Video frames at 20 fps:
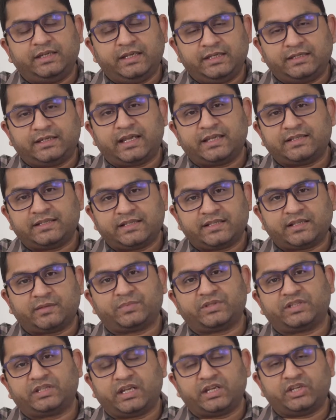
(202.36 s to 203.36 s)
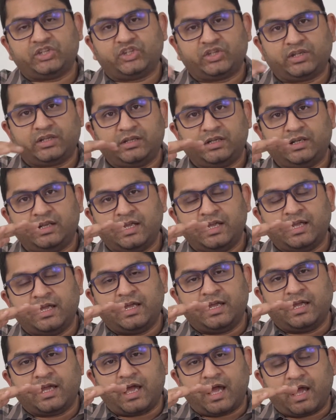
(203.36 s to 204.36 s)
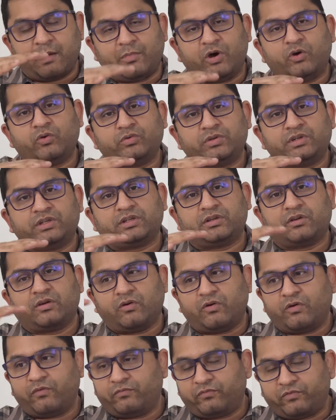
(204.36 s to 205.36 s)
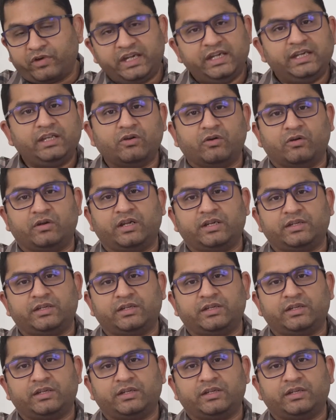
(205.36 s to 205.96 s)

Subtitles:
it has a substantial amount of reading on